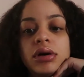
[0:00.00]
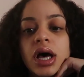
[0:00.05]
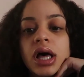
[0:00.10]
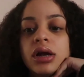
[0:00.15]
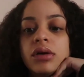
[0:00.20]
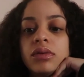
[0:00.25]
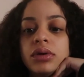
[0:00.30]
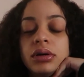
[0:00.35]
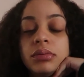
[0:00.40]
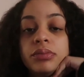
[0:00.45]
I
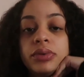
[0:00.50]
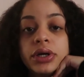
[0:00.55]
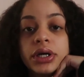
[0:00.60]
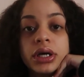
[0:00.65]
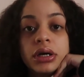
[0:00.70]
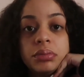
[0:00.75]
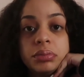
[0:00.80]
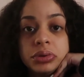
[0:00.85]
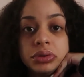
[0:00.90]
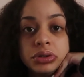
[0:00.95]
don't want to break
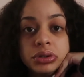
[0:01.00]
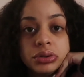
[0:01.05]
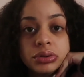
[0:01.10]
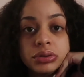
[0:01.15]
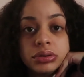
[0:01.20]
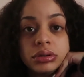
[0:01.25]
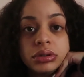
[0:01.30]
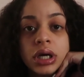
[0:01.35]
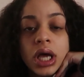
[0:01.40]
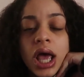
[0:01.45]
up with
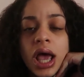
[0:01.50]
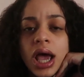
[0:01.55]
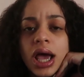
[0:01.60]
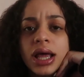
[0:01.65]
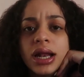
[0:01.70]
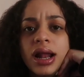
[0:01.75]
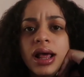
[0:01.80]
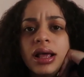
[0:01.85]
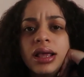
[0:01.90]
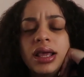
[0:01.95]
you.
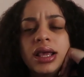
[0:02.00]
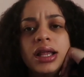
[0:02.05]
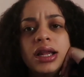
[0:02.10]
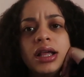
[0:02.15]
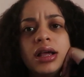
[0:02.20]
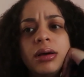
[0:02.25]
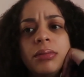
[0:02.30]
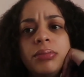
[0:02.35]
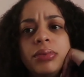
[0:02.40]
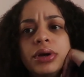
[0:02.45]
And I get
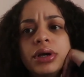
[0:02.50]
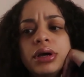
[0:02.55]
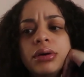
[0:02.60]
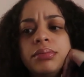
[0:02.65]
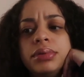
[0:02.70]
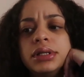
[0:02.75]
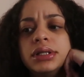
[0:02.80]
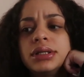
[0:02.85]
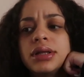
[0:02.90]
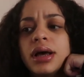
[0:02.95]
it, a
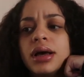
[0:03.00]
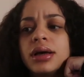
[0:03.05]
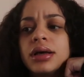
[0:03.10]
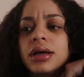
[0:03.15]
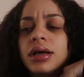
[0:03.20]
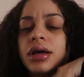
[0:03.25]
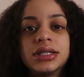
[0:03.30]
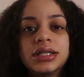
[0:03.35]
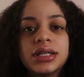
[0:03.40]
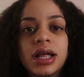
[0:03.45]
breakup is not
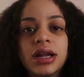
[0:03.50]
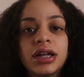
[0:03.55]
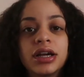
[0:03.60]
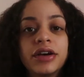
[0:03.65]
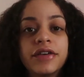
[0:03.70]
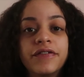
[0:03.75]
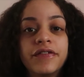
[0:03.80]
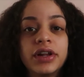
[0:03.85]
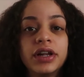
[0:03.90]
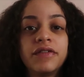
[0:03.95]
a
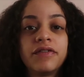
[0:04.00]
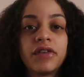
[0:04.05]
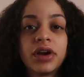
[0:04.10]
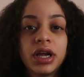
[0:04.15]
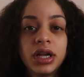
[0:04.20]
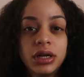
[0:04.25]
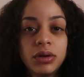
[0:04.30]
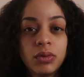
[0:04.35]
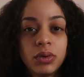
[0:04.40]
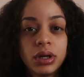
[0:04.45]
good feeling for
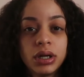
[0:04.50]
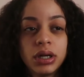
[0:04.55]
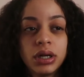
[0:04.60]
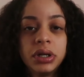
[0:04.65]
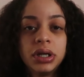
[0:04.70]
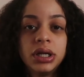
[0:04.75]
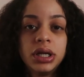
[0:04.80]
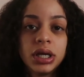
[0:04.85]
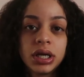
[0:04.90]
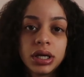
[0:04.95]
anyone,
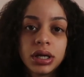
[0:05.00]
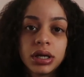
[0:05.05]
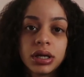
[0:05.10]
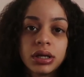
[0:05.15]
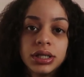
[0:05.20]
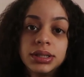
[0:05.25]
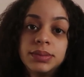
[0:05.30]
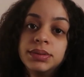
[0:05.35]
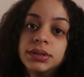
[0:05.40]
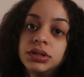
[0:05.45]
but nigga,
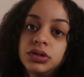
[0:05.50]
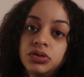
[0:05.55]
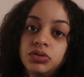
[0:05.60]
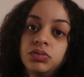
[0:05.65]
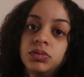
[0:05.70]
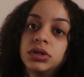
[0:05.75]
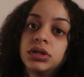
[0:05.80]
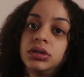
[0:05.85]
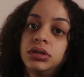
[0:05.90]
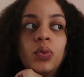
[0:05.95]
it's been 2
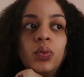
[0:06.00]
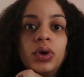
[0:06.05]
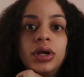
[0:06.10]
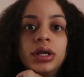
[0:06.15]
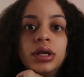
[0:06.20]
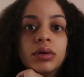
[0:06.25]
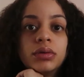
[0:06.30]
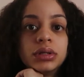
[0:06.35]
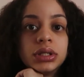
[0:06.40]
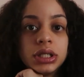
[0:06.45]
months. We
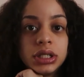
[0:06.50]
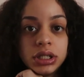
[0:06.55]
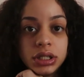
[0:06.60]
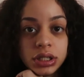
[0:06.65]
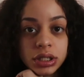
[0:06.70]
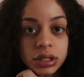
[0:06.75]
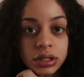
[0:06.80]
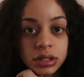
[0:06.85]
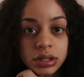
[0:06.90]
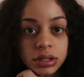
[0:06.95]
don't see
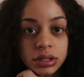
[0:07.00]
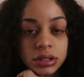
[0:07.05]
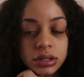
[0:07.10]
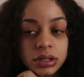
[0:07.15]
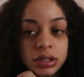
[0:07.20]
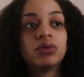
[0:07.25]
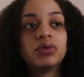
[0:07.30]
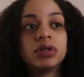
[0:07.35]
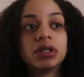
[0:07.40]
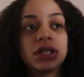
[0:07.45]
each other.
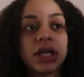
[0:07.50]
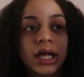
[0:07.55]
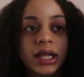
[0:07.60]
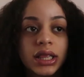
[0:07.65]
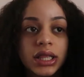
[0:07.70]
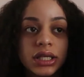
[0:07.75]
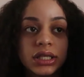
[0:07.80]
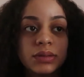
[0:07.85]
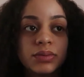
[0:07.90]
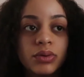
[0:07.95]
Used
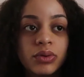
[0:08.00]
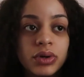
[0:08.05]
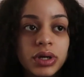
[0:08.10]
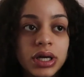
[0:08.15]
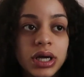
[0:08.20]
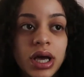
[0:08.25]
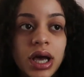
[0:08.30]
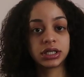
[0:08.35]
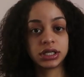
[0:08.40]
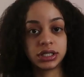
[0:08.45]
at this point.
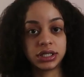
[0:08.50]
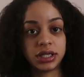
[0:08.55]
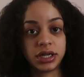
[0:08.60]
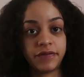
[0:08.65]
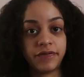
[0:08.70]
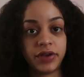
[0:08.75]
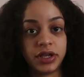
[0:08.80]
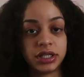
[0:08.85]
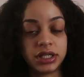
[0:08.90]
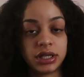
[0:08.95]
Let's get to the
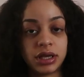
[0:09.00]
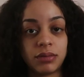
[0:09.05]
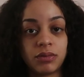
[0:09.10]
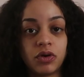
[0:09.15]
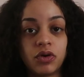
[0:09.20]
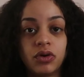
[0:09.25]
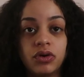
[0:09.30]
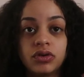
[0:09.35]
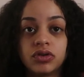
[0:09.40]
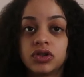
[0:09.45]
FaceTime
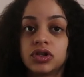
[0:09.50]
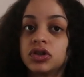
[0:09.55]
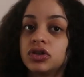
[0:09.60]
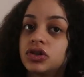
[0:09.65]
calls.